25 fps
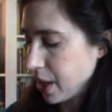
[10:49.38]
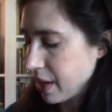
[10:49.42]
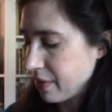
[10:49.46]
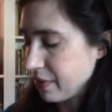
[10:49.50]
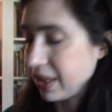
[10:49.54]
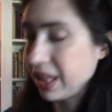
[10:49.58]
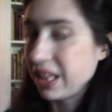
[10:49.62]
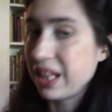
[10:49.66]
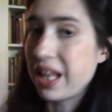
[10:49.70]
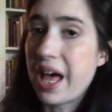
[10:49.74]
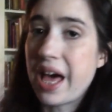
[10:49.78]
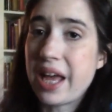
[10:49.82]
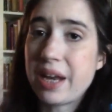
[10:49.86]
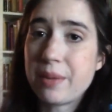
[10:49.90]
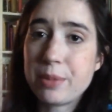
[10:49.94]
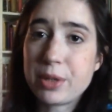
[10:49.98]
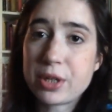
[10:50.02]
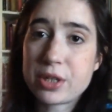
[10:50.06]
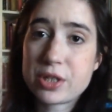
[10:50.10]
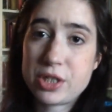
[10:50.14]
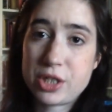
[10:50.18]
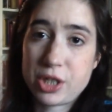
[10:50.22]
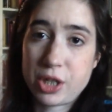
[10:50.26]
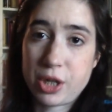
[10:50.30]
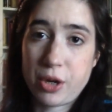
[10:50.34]
have a lot of
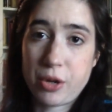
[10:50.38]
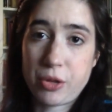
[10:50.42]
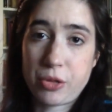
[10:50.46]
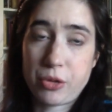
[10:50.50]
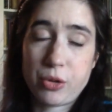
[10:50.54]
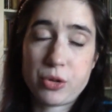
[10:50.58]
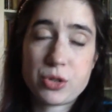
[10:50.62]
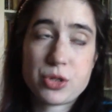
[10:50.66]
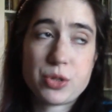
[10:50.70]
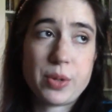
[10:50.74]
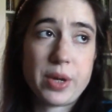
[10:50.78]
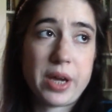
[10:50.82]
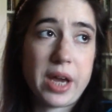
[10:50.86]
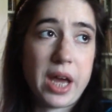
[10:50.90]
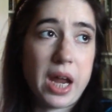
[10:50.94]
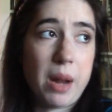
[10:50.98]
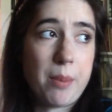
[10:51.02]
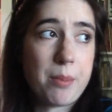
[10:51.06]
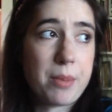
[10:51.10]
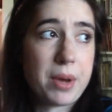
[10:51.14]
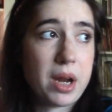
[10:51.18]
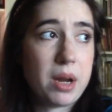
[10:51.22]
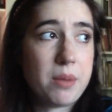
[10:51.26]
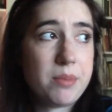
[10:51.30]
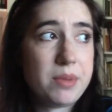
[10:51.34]
books to go through, so again,
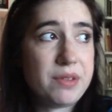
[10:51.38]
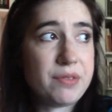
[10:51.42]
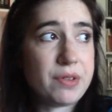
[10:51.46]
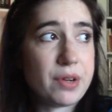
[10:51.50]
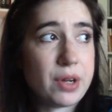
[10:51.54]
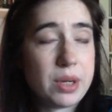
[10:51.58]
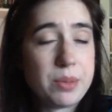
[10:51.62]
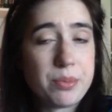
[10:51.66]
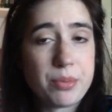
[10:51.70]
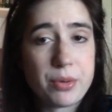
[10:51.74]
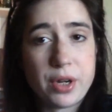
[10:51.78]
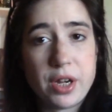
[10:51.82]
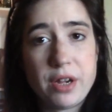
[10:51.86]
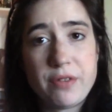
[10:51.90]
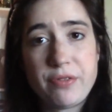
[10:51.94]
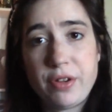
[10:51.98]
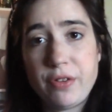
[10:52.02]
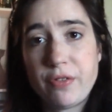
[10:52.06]
I'm going to be very brief.